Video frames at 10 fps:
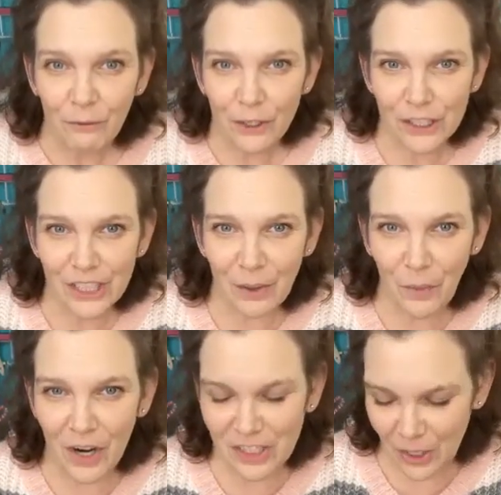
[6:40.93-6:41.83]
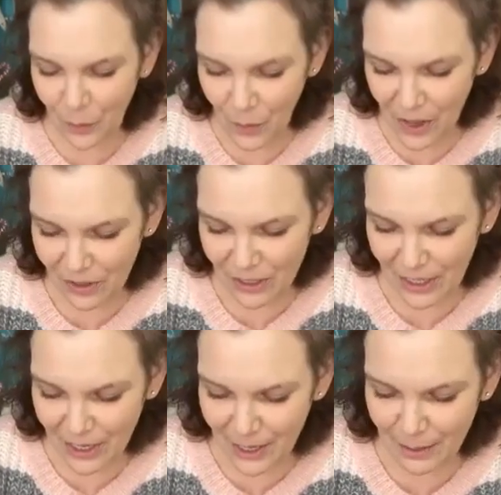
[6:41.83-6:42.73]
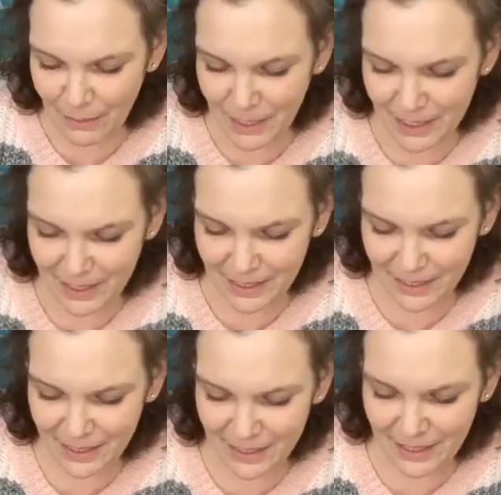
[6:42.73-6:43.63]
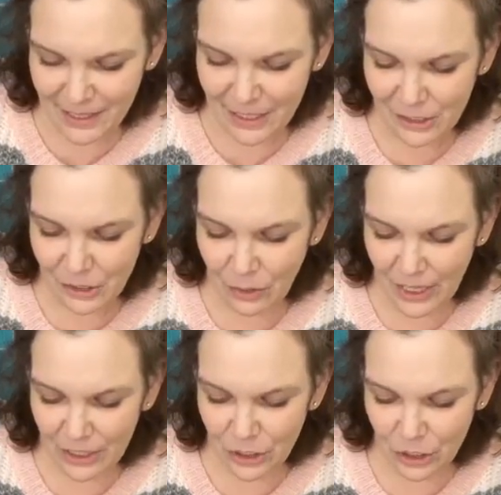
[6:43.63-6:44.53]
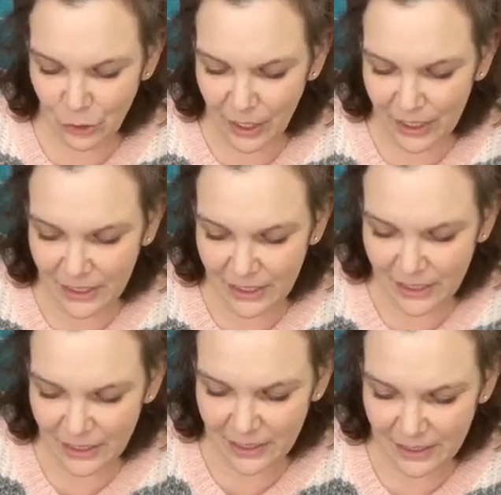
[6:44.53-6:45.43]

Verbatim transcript: First time watching, welcome. So glad you could join us.